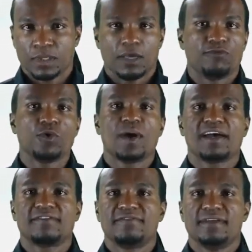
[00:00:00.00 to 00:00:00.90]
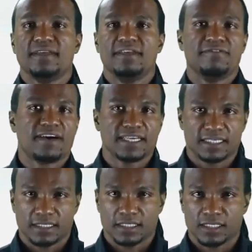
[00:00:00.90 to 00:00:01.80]
If you have
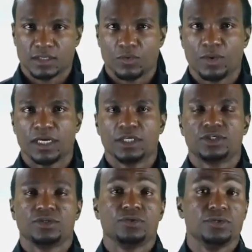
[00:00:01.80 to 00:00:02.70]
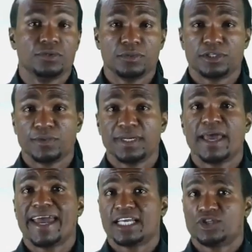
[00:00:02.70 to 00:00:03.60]
devices which you use to
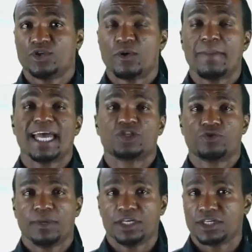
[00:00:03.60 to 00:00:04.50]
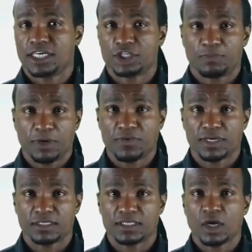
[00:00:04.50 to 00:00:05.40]
enhance your masturbation
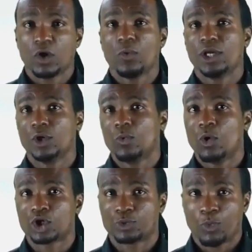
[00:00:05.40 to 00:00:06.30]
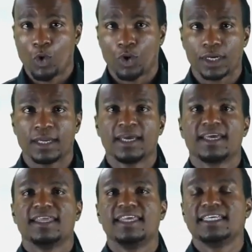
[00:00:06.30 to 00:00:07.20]
experience when you watch porn,
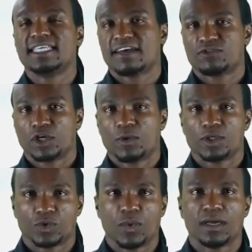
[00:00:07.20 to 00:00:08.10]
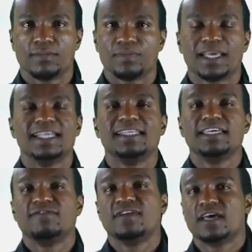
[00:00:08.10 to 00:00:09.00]
these have to go as well.
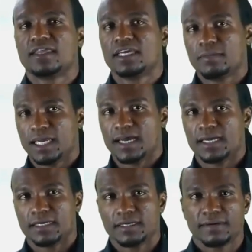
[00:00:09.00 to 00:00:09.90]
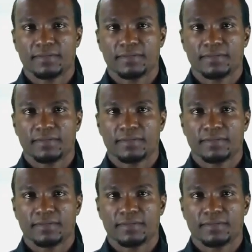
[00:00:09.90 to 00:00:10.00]
Leave nothing behind.